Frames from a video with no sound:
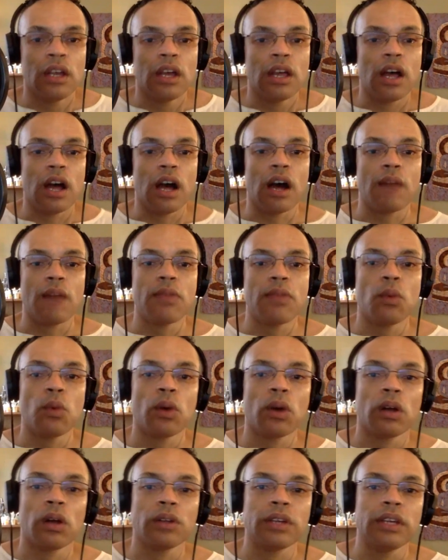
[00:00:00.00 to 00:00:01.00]
The
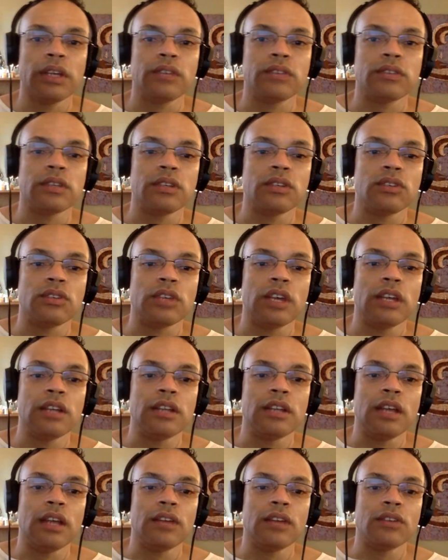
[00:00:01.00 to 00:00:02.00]
world is
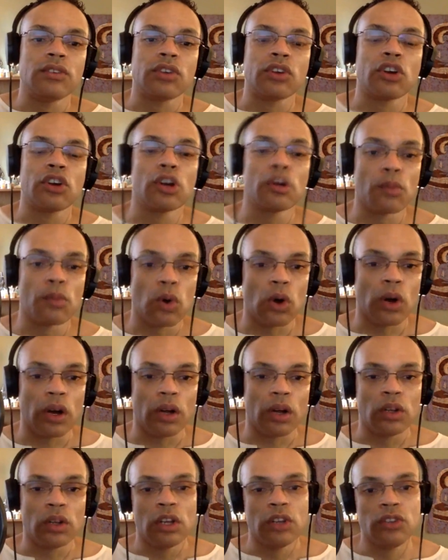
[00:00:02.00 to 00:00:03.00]
in
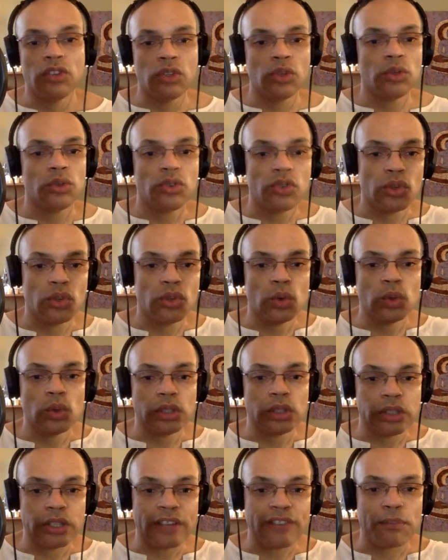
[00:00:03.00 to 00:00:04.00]
turmoil due to
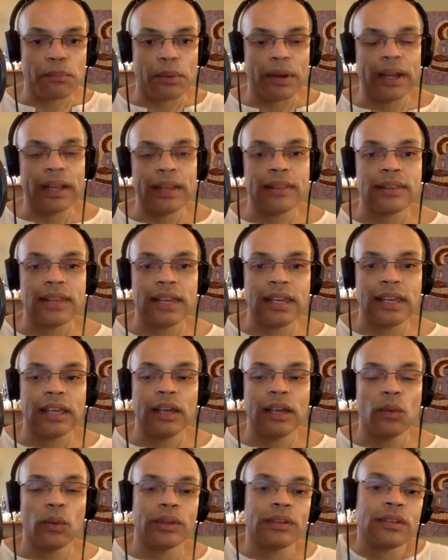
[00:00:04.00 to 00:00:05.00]
left brain
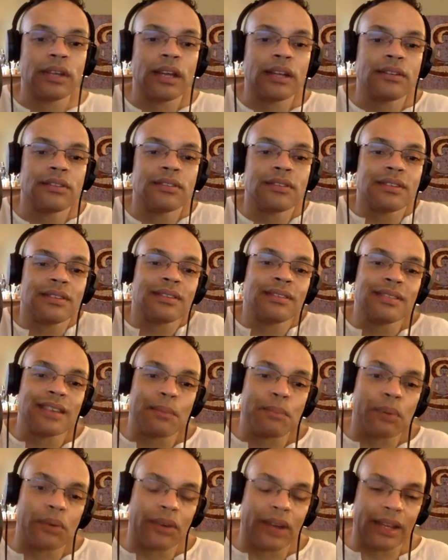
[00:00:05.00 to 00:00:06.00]
thinking, which tends to
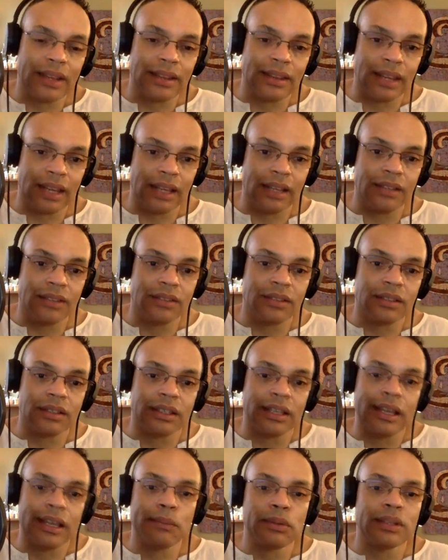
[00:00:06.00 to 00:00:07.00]
separate things,
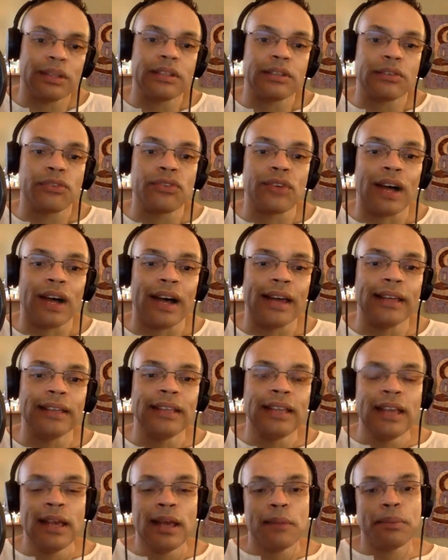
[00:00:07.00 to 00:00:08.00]
label and
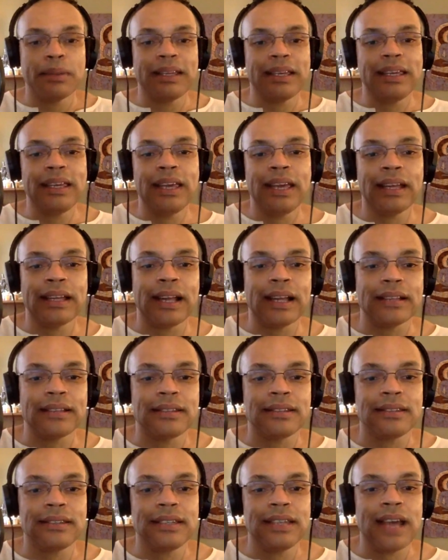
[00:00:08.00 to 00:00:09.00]
define, but it cannot
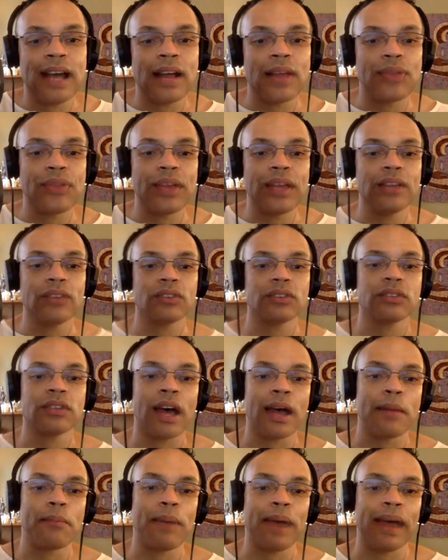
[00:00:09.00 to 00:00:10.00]
see how things
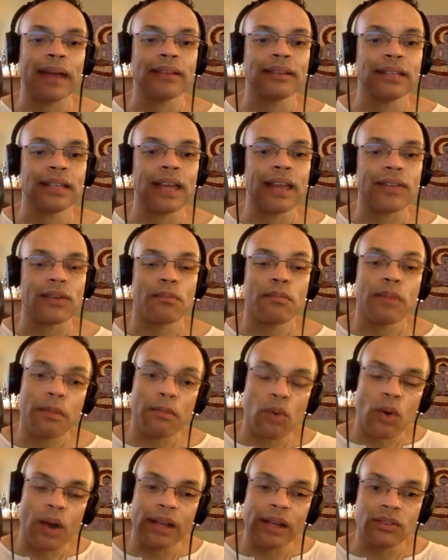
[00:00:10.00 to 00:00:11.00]
tie back together.
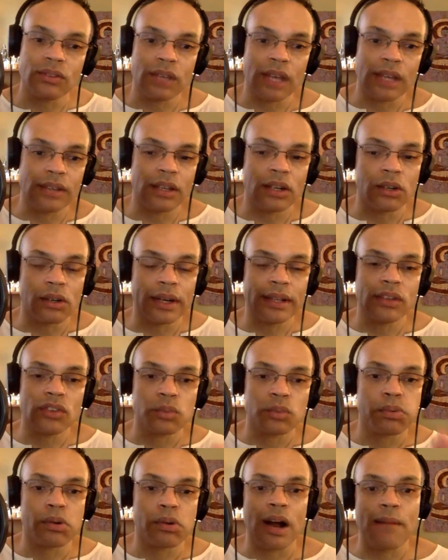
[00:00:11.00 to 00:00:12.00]
Remember I said the
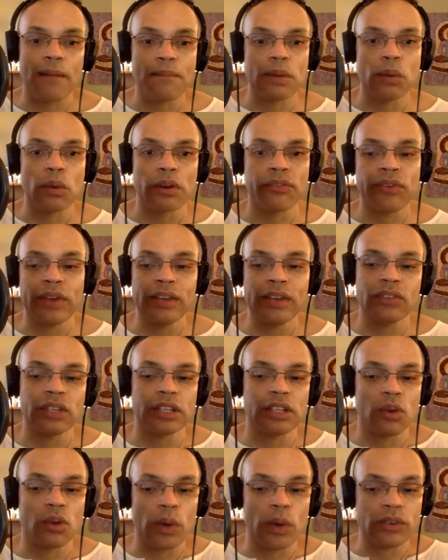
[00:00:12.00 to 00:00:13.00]
greatest problem that we're facing
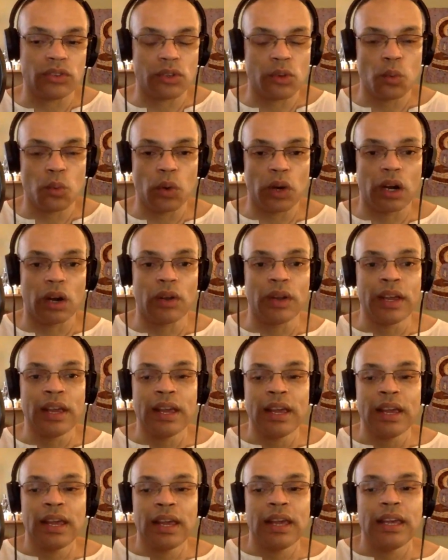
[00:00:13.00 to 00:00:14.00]
in the Western world
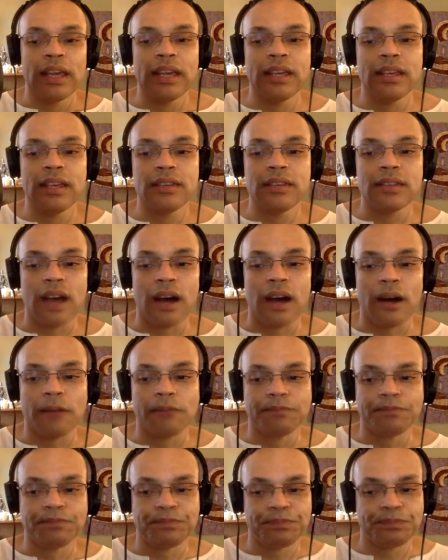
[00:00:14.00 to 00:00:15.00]
is
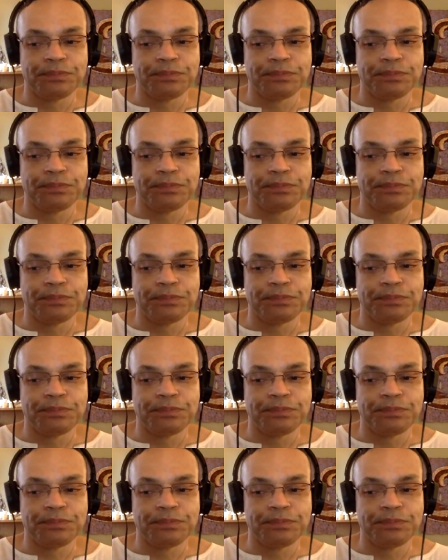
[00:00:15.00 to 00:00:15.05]
the